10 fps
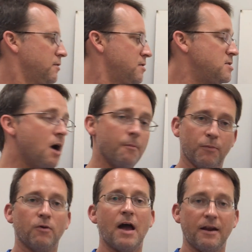
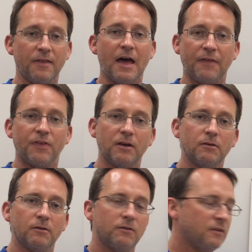number out of
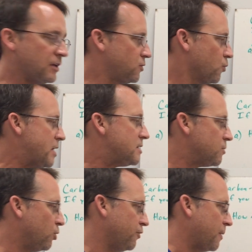that's
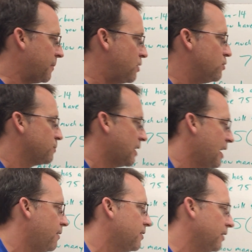reasonable, if I'm going to use my
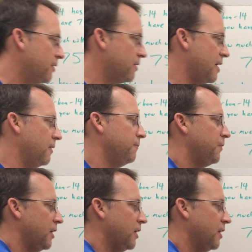calculator now,